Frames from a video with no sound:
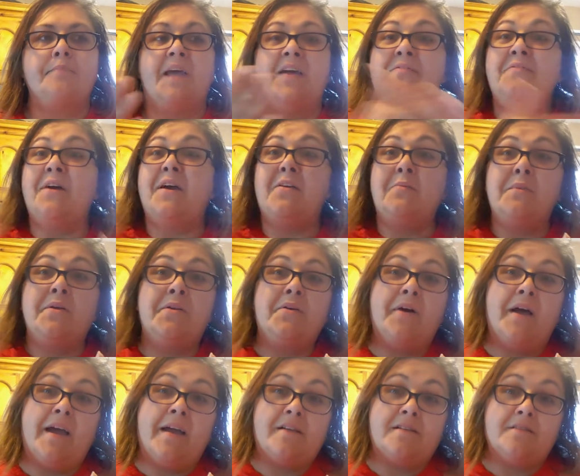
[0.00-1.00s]
environmental
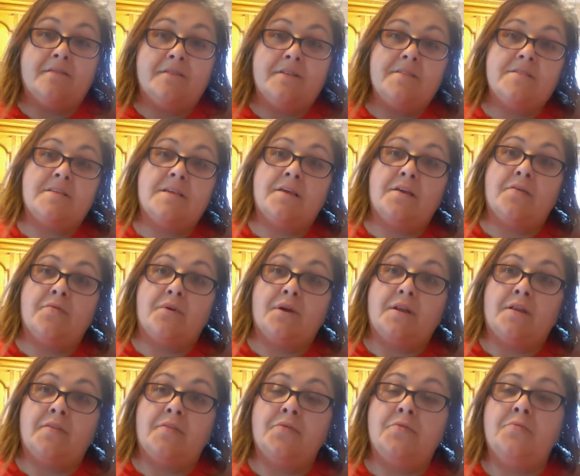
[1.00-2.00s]
activists like
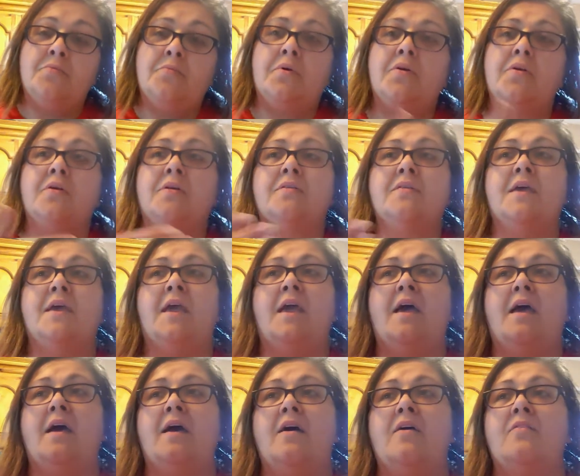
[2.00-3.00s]
Greta Thunberg. They
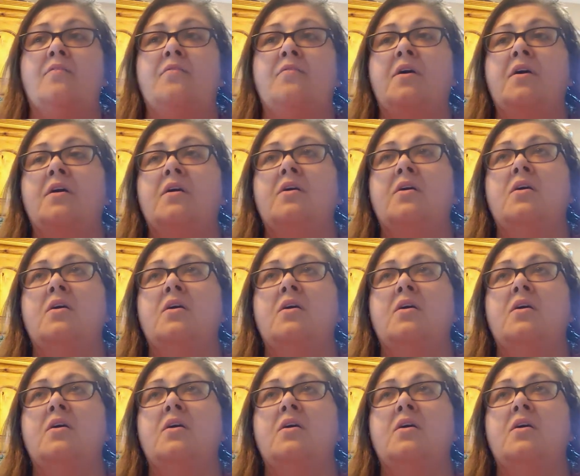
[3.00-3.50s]
have